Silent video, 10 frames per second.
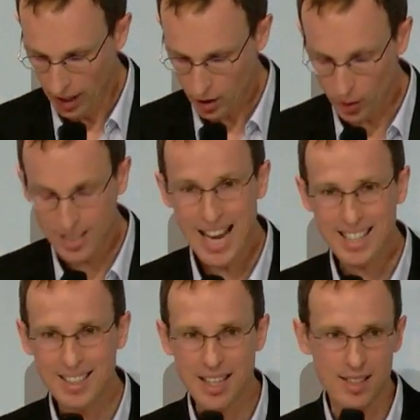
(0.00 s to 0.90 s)
So in
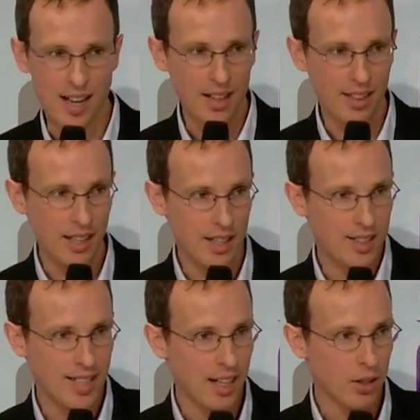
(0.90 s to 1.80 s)
that sense, I think the
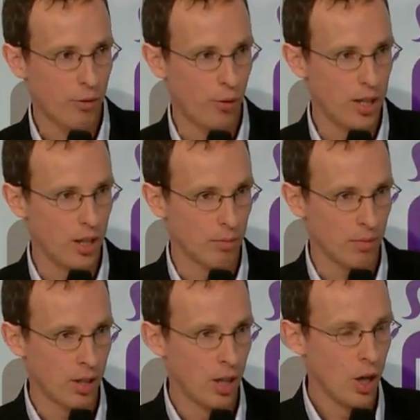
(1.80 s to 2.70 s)
second freedom